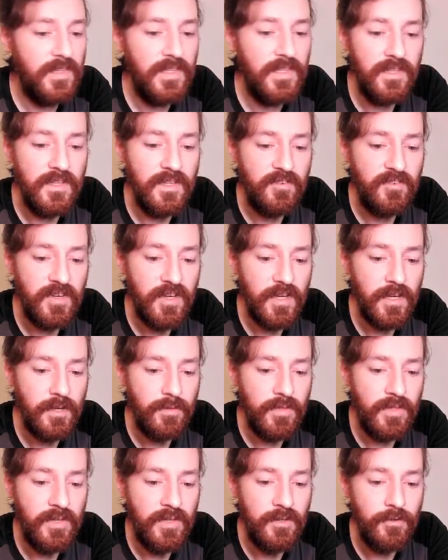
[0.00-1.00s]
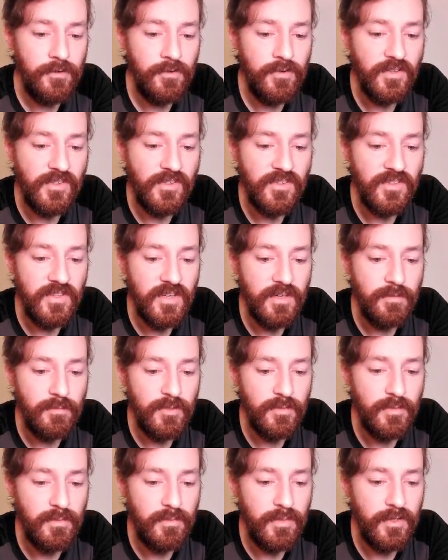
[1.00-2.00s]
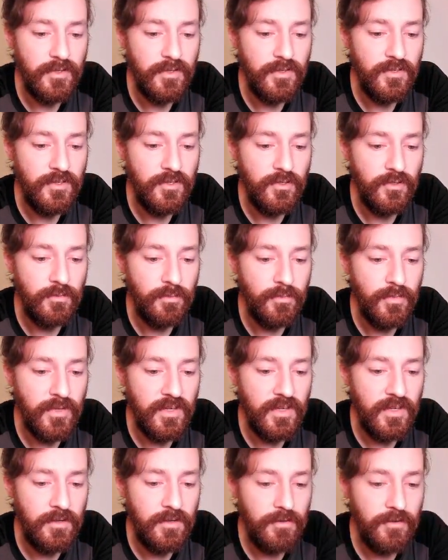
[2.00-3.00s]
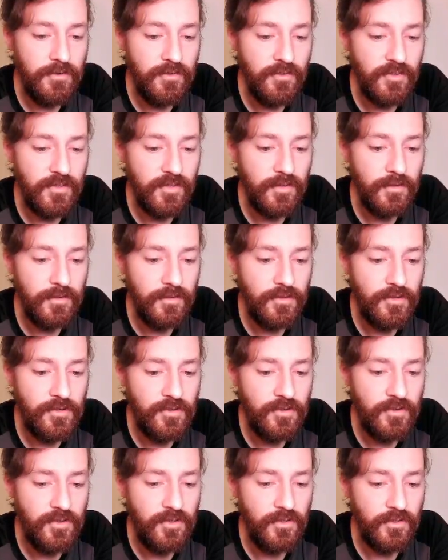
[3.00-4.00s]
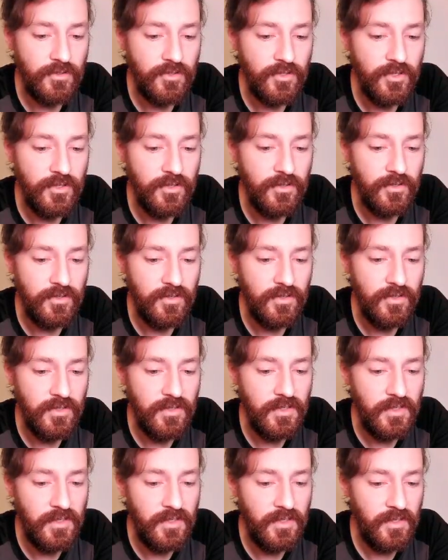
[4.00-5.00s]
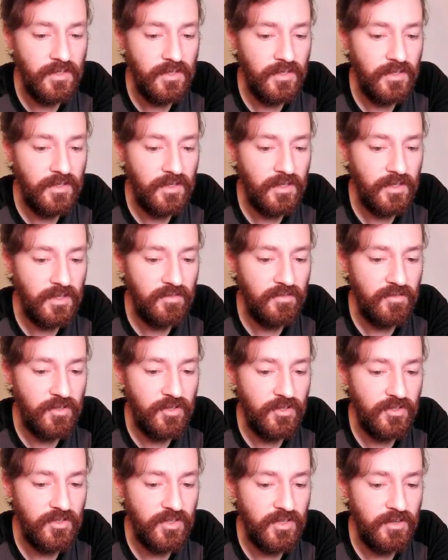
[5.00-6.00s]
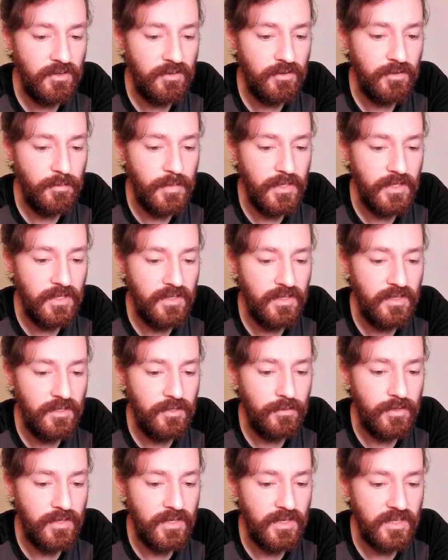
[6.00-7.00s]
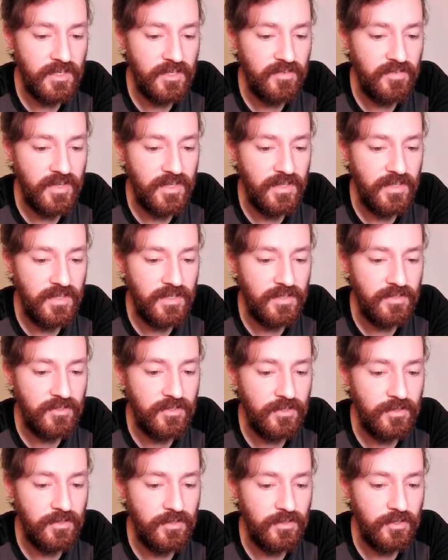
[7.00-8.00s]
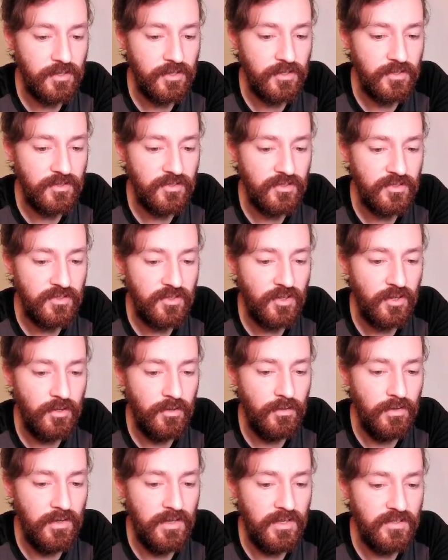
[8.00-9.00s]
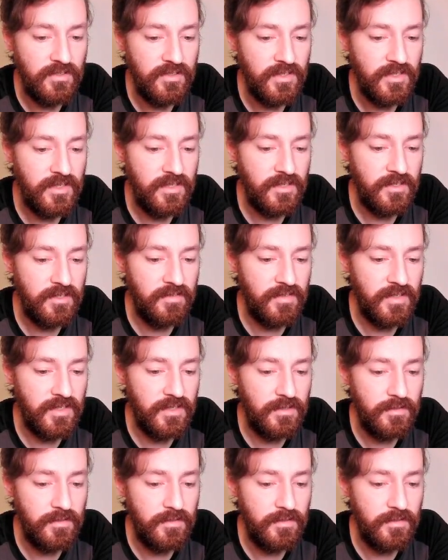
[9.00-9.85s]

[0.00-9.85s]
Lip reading: If a card with Herald in its name has been put into your hero's soul during your turn, the first hero ability you would activate that turn costs 2 less to activate.